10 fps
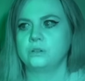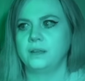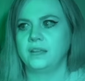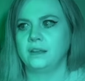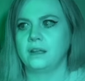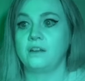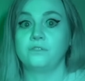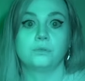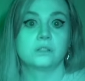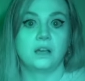to me I
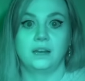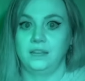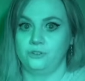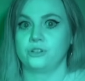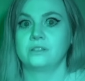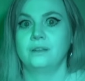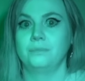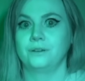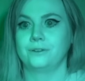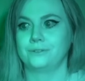thought was kind of
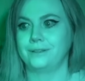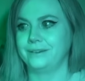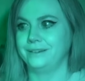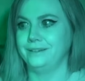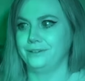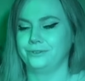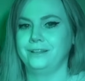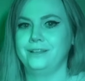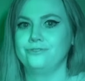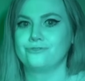interesting because there are
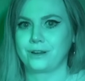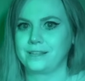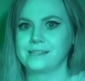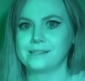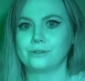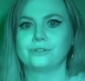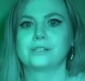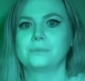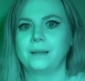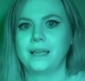literally dresses on
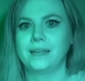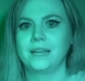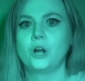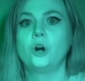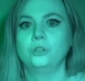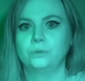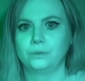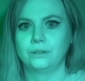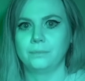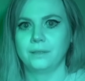display on the
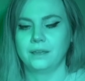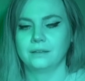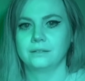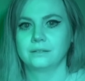wall up there.